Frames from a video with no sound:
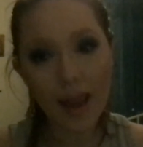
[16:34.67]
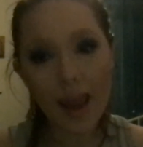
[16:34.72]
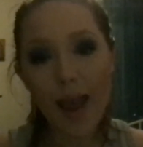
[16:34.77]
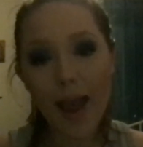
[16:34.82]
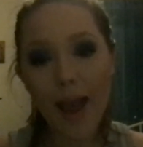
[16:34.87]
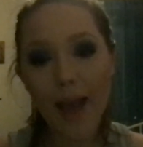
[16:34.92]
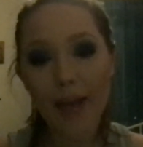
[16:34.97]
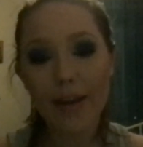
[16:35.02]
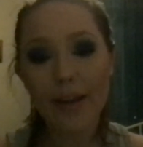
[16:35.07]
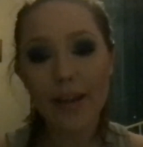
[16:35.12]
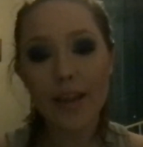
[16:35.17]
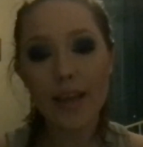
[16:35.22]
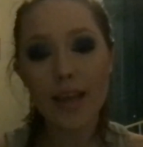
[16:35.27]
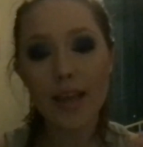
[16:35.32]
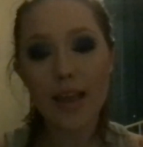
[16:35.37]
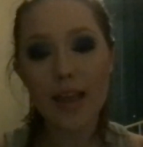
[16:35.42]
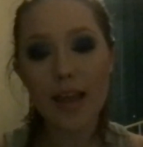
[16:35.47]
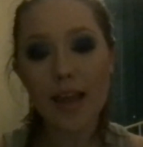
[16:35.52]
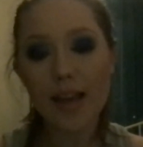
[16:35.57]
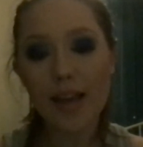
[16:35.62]
And I think
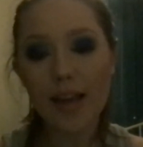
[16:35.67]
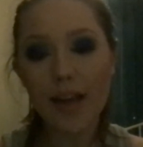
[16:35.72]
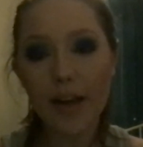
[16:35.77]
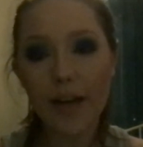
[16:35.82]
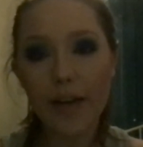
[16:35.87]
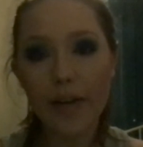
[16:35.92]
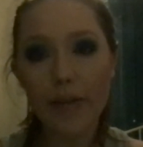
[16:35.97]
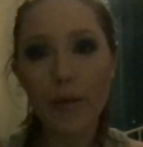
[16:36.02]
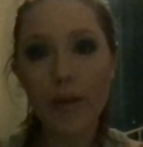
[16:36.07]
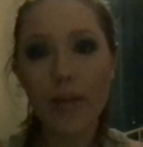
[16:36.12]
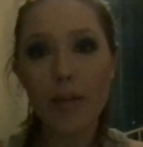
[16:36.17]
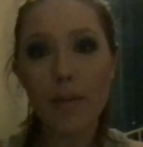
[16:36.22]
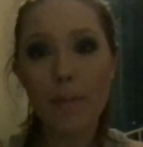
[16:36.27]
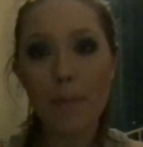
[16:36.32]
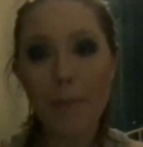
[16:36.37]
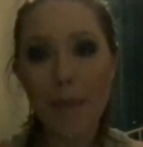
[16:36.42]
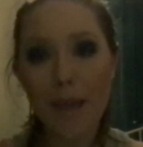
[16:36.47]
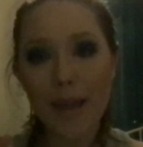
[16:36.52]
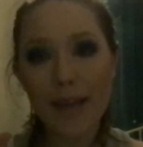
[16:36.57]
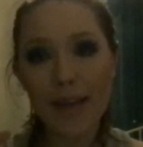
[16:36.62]
that's kind of where the
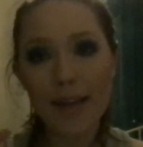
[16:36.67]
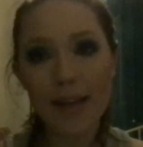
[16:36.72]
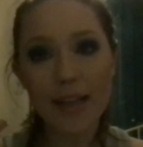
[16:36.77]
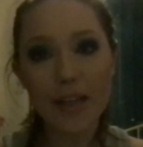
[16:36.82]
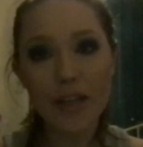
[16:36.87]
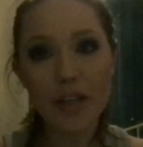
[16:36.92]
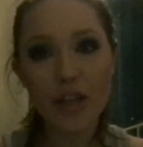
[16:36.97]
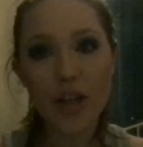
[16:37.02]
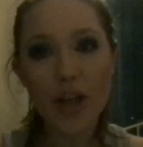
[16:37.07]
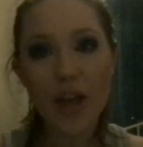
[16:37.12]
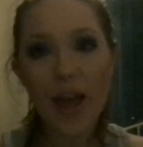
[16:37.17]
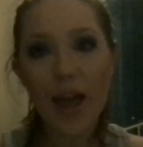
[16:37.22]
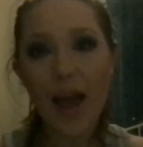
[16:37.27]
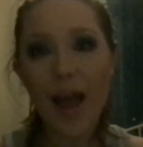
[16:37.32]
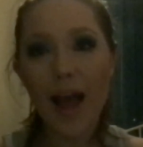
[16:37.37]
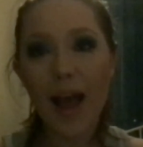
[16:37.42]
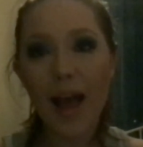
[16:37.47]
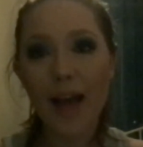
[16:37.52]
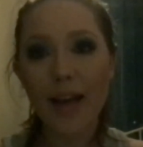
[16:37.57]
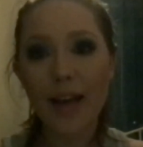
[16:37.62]
message
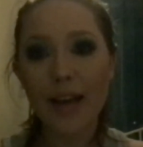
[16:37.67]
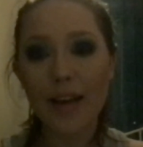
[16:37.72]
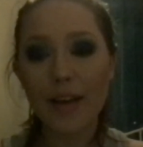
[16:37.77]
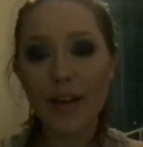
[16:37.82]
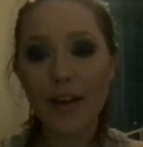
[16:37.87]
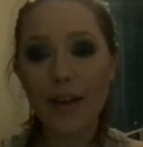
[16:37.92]
and